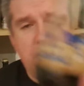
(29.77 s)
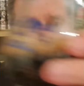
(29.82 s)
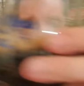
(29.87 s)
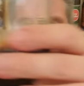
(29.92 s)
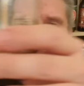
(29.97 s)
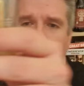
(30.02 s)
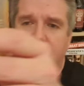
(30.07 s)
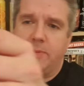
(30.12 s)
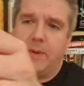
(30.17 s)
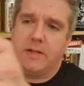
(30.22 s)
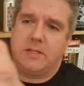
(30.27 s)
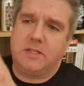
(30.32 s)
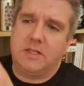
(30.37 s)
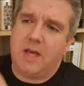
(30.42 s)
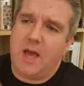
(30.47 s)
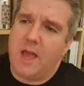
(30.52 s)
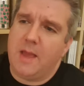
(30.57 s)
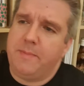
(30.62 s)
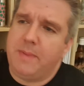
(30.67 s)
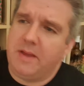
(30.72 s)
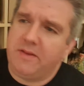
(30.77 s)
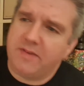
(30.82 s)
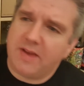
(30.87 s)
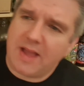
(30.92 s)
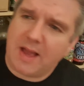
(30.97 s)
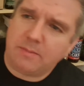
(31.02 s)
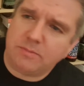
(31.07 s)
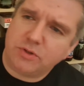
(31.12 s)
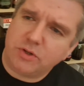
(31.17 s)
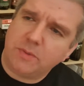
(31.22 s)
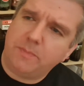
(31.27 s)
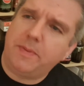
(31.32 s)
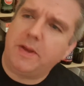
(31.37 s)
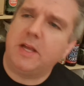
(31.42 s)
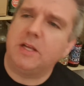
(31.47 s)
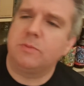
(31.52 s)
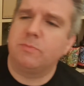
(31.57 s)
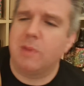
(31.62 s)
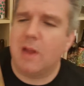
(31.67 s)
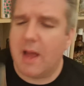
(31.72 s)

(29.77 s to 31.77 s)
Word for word: as you'd expect that ABV absolutely pitch